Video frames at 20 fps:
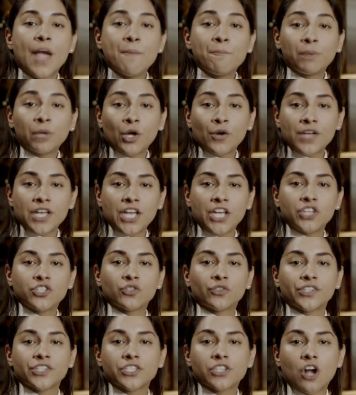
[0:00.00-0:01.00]
Employee
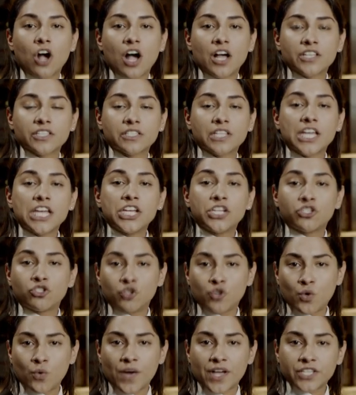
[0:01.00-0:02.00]
injuries cost each
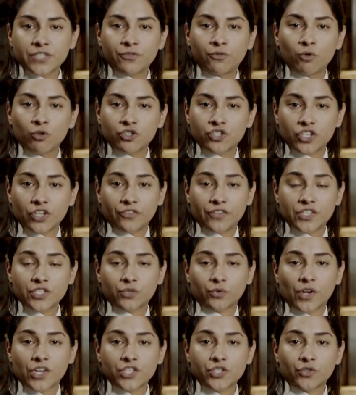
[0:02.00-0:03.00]
U.S. full
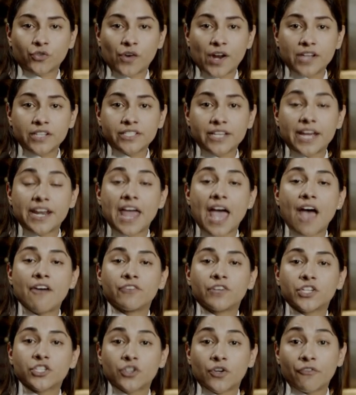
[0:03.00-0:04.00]
service restaurant an
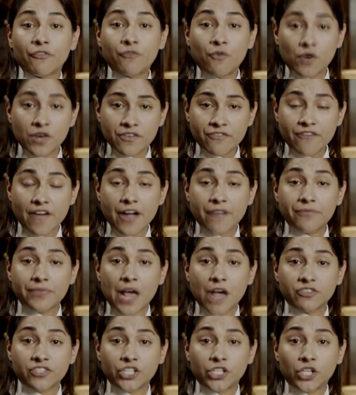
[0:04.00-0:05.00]
average of
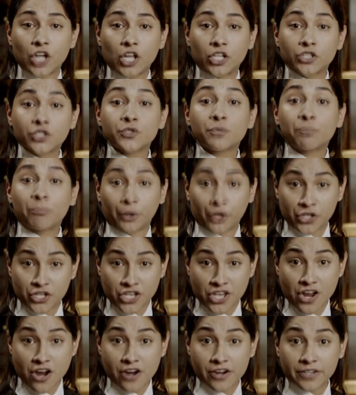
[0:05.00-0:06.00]
$45,000 per
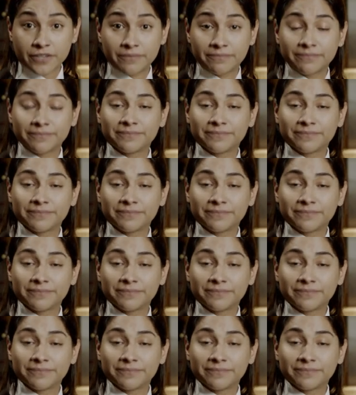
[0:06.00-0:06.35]
year.